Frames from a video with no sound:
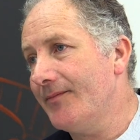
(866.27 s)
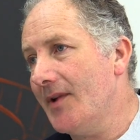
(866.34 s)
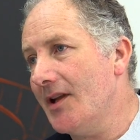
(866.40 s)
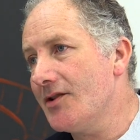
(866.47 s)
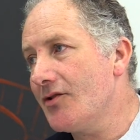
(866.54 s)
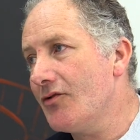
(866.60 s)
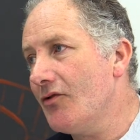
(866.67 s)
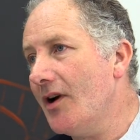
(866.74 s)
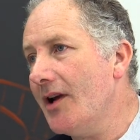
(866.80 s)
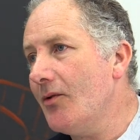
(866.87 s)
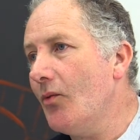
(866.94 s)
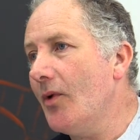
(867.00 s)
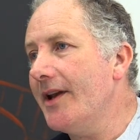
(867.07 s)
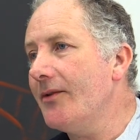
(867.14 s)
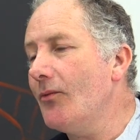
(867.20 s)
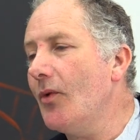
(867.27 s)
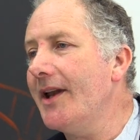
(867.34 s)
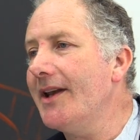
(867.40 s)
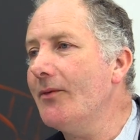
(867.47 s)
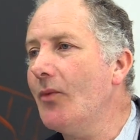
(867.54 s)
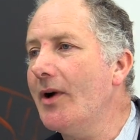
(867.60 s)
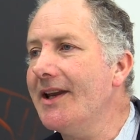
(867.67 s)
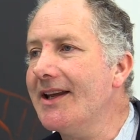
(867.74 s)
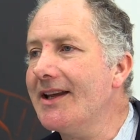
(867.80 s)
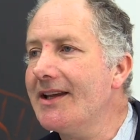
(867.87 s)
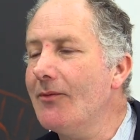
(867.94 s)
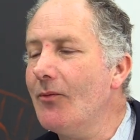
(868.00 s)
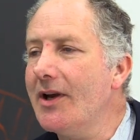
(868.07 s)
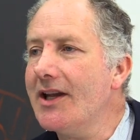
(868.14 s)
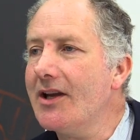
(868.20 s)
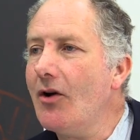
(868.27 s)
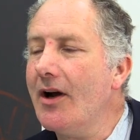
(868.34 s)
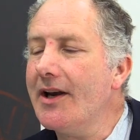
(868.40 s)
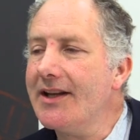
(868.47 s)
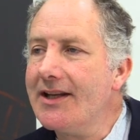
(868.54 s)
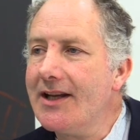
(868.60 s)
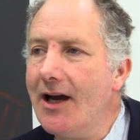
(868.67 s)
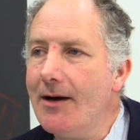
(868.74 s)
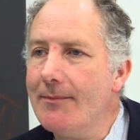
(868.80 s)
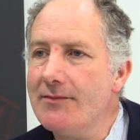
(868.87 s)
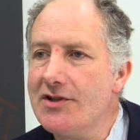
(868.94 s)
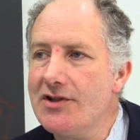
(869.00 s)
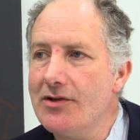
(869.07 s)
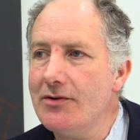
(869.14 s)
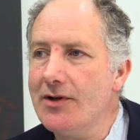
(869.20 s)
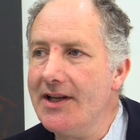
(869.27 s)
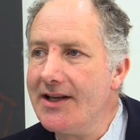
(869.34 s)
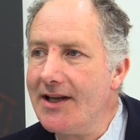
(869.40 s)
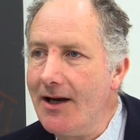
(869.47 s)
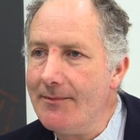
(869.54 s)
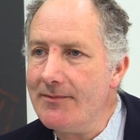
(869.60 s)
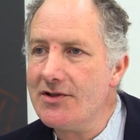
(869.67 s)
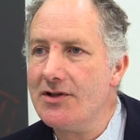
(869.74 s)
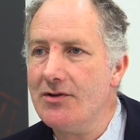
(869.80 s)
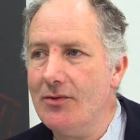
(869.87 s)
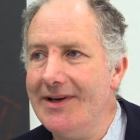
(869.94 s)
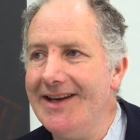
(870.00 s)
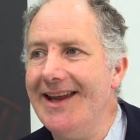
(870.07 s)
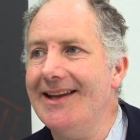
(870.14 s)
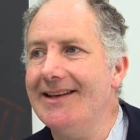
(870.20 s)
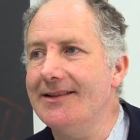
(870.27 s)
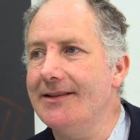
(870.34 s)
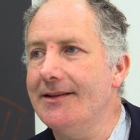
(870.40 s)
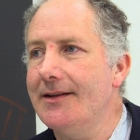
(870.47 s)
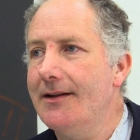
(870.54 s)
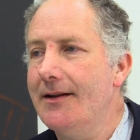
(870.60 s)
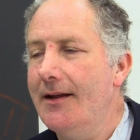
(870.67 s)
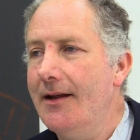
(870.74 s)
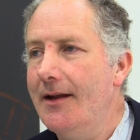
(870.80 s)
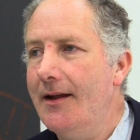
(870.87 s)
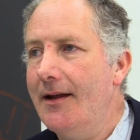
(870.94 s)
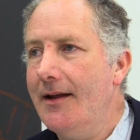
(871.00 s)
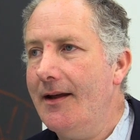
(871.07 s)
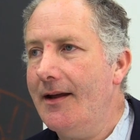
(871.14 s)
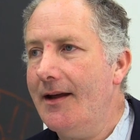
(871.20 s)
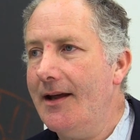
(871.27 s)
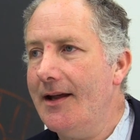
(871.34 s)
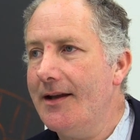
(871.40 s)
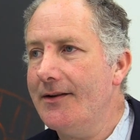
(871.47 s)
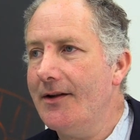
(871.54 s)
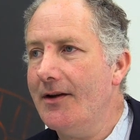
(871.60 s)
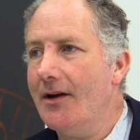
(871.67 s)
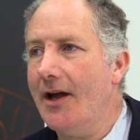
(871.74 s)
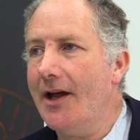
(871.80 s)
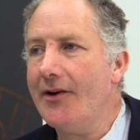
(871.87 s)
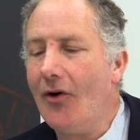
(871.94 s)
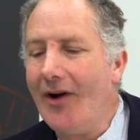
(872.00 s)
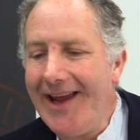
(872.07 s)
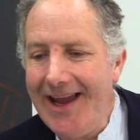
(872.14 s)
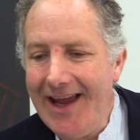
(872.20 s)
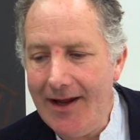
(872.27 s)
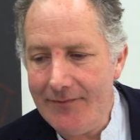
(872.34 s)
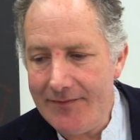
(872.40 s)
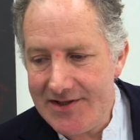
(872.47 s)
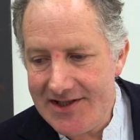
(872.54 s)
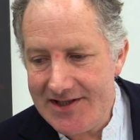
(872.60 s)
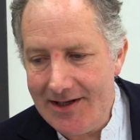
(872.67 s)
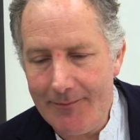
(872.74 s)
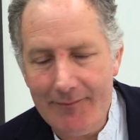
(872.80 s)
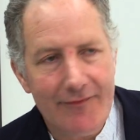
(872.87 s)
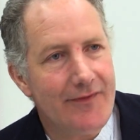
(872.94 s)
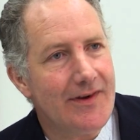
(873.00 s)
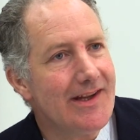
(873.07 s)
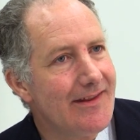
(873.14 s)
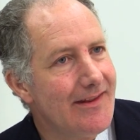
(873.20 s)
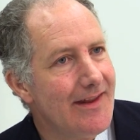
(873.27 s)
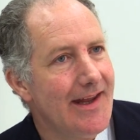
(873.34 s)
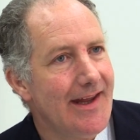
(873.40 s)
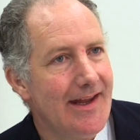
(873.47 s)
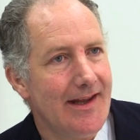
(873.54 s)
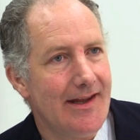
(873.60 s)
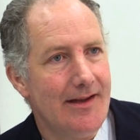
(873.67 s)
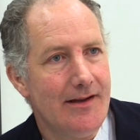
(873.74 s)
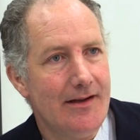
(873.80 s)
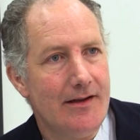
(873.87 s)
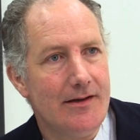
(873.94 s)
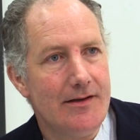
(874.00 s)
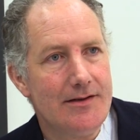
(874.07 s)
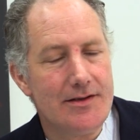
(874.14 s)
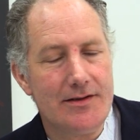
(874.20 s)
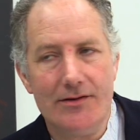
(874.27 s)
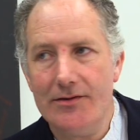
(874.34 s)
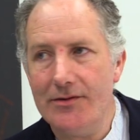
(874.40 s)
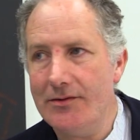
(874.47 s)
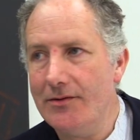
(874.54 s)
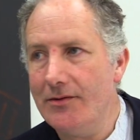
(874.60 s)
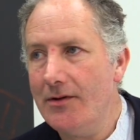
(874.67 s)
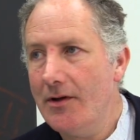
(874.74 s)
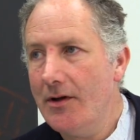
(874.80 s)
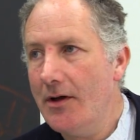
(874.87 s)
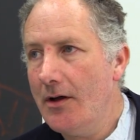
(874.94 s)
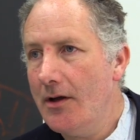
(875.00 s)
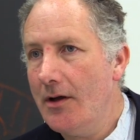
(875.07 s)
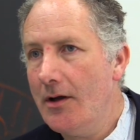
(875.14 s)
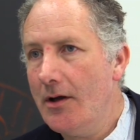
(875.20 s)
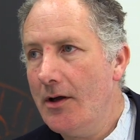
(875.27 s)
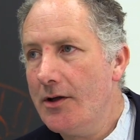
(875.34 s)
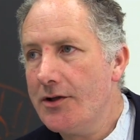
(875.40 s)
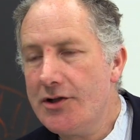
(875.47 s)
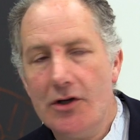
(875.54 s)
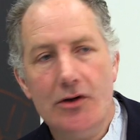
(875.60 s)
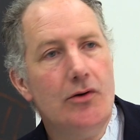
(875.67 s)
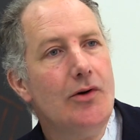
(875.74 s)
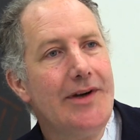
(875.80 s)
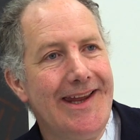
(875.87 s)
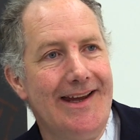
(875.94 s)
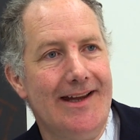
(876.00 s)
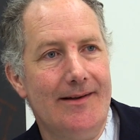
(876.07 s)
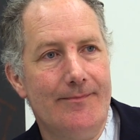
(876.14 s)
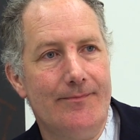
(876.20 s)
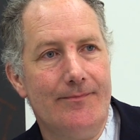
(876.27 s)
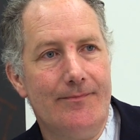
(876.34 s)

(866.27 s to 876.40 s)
It's great when it comes to an end, and I have something there to look at,